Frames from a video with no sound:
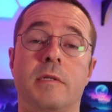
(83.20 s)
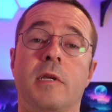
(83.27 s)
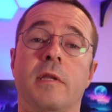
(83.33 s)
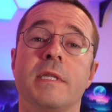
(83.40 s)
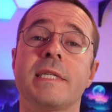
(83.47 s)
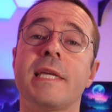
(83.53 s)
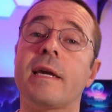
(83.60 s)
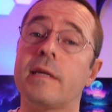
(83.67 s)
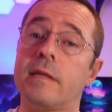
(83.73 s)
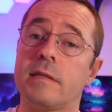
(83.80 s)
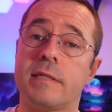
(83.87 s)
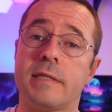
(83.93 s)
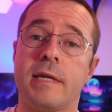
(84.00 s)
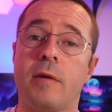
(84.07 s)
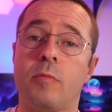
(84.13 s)
So the
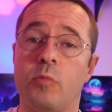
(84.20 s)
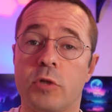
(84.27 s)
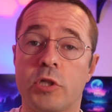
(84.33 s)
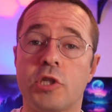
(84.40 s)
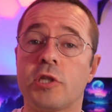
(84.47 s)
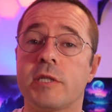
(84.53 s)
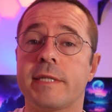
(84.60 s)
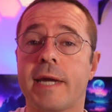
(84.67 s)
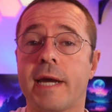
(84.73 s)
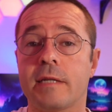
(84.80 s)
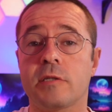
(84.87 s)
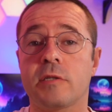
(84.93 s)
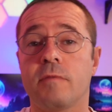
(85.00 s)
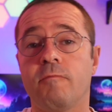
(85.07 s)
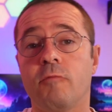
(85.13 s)
second step was just to
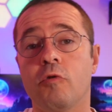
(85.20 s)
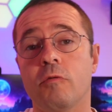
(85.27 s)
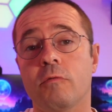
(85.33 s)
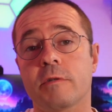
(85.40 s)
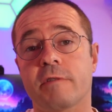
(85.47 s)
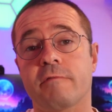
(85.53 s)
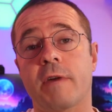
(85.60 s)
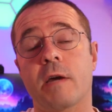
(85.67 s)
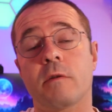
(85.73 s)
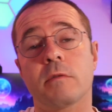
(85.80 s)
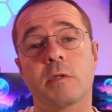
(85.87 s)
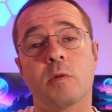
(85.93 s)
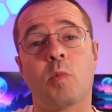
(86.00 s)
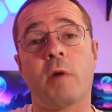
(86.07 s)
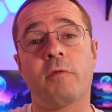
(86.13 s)
add some rules
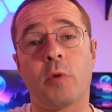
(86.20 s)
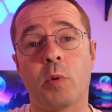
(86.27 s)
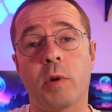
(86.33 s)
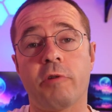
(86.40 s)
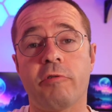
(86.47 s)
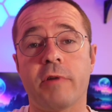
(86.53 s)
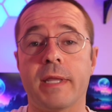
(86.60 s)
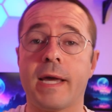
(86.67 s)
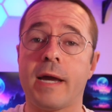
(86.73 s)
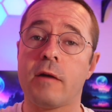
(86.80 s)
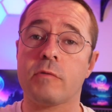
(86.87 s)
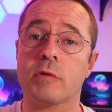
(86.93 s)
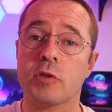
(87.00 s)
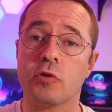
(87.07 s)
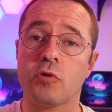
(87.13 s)
around whether we were in the
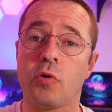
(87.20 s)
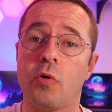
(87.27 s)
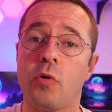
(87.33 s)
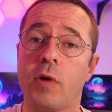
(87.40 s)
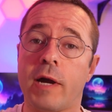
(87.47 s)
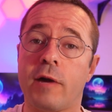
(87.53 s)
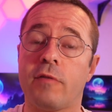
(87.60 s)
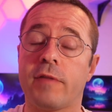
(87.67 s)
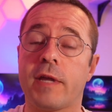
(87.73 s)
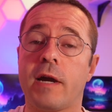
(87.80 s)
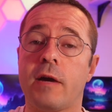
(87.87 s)
house or out of the